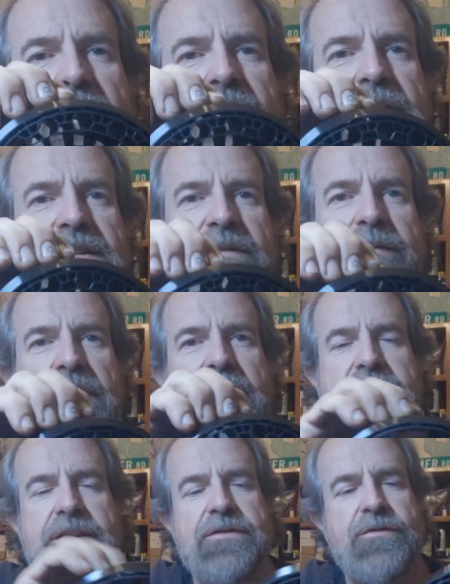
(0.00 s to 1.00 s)
These, I'm
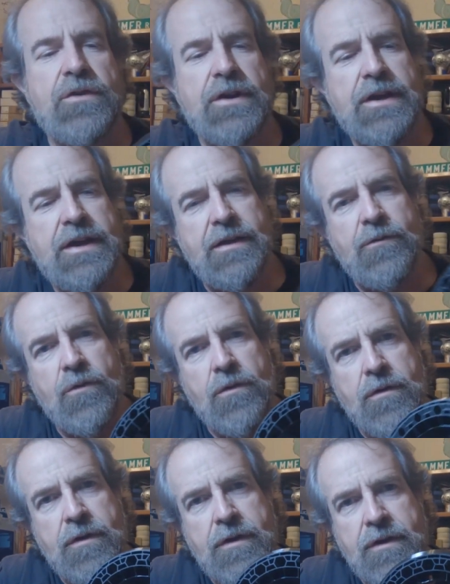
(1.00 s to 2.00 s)
making these for a guy at
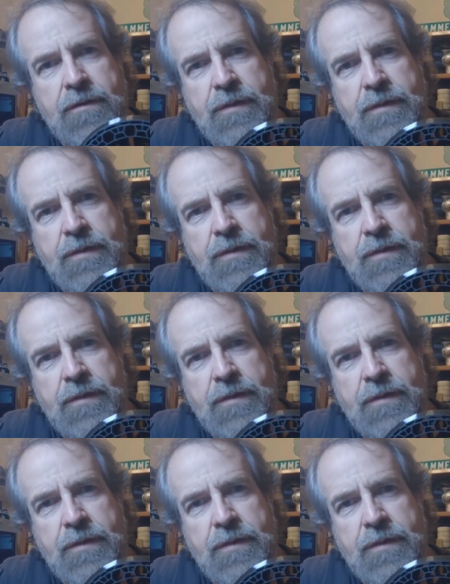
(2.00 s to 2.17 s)
work,